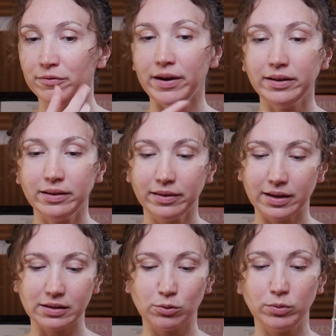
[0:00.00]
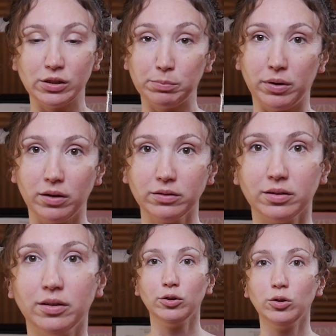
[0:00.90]
finding that sweet
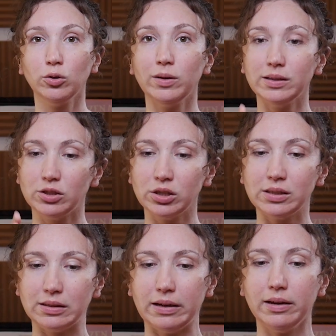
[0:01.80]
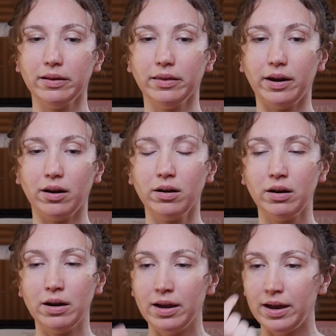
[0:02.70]
spot, you know, and just staying there
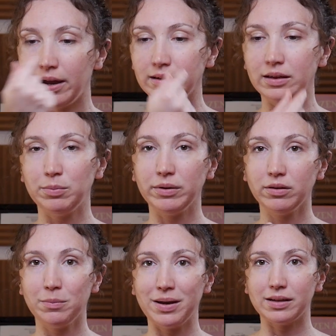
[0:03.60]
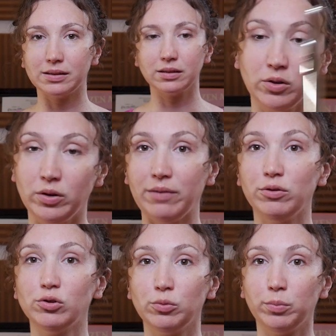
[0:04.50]
and keeping the mask. You have
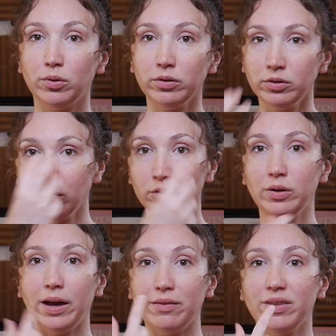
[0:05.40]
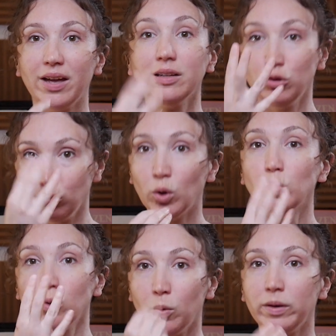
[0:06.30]
the support, you have that and you
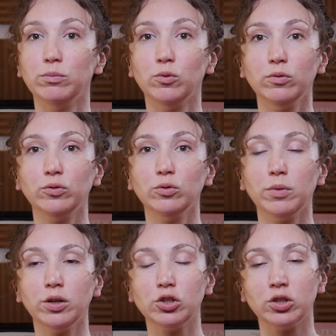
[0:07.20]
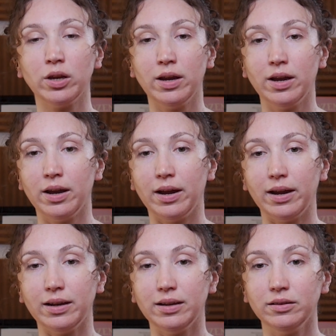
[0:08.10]
don't go and move too much
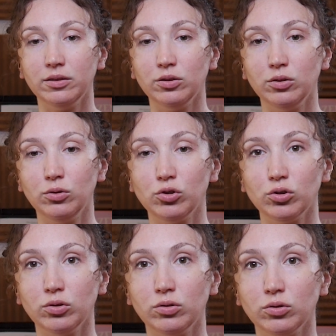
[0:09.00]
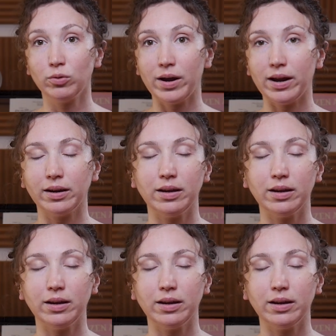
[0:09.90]
and you shouldn't crack